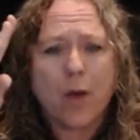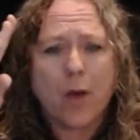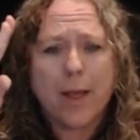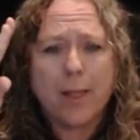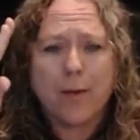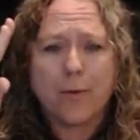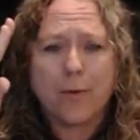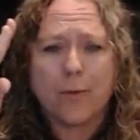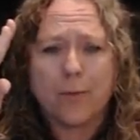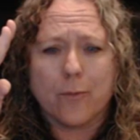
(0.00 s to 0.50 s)

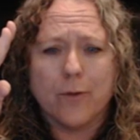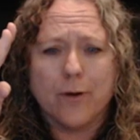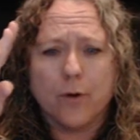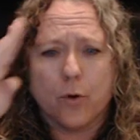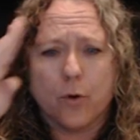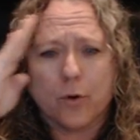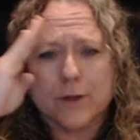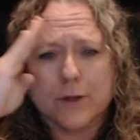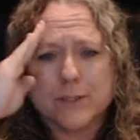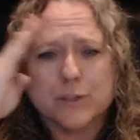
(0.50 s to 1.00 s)
hello,
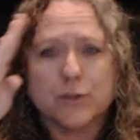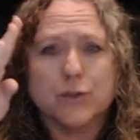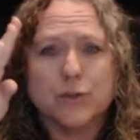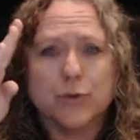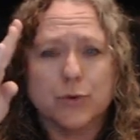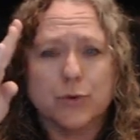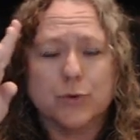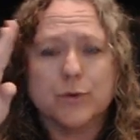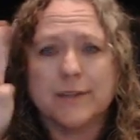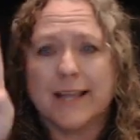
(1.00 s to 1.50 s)
or a
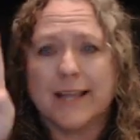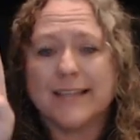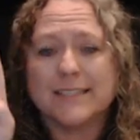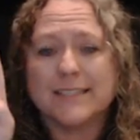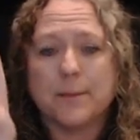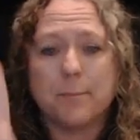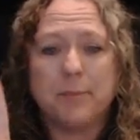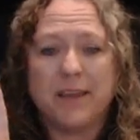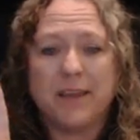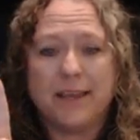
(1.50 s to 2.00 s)
salute. That's
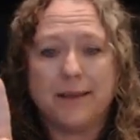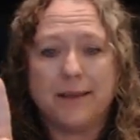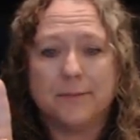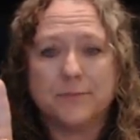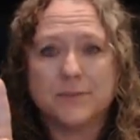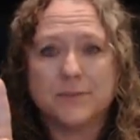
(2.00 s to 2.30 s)
a B.